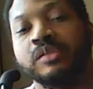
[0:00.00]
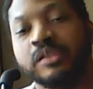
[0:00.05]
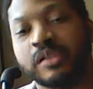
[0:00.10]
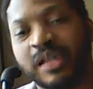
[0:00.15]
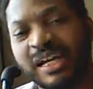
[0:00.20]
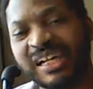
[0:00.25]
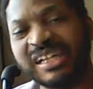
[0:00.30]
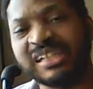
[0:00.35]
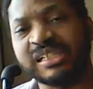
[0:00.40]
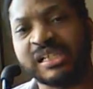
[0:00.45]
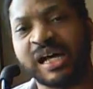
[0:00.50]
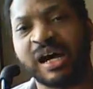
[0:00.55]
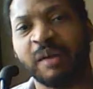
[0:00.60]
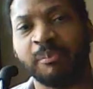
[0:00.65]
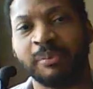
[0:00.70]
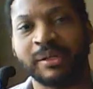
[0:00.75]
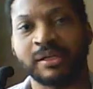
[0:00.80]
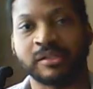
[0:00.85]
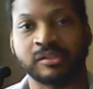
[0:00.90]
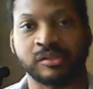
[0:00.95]
Today's
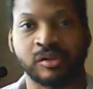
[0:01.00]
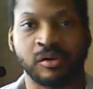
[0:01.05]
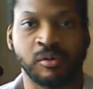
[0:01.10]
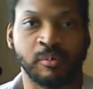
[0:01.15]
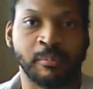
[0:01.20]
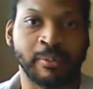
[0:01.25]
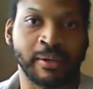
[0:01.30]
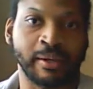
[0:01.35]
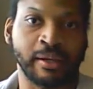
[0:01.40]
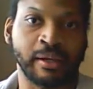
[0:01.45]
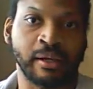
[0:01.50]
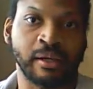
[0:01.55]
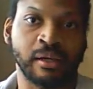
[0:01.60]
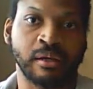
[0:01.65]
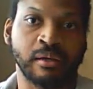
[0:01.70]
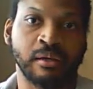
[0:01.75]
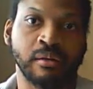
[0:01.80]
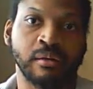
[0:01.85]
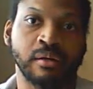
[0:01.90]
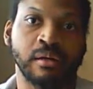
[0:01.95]
topic is going to be
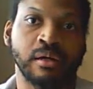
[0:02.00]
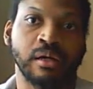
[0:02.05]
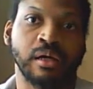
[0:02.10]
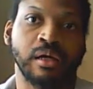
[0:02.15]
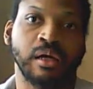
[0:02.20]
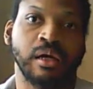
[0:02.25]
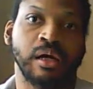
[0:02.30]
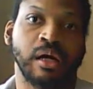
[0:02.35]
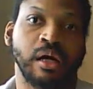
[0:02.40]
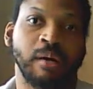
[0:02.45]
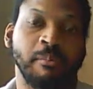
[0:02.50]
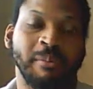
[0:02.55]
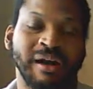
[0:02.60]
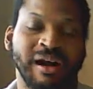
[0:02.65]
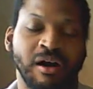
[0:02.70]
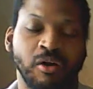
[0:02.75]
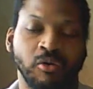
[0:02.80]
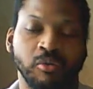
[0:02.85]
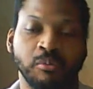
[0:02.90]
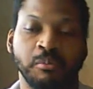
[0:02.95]

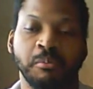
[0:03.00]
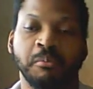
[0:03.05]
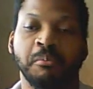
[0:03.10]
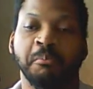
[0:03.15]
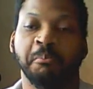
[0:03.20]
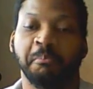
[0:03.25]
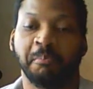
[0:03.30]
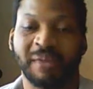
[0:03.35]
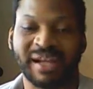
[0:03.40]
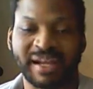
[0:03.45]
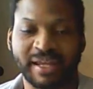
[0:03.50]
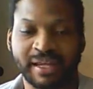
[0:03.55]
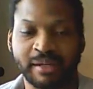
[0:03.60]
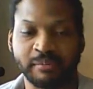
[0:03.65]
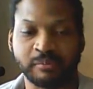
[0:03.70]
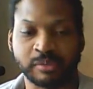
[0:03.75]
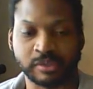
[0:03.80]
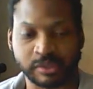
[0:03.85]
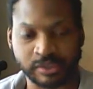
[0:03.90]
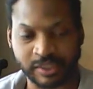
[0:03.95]
about
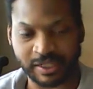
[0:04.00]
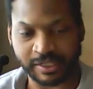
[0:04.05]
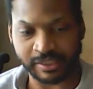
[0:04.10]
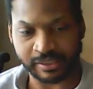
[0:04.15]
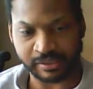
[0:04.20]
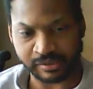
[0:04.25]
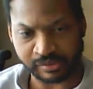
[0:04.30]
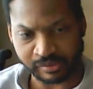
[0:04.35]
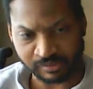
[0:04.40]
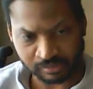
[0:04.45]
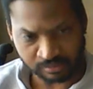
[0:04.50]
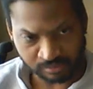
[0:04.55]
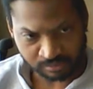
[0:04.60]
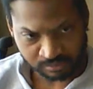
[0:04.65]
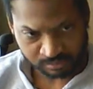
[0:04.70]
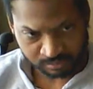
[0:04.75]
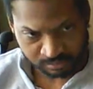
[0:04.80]
making mistakes.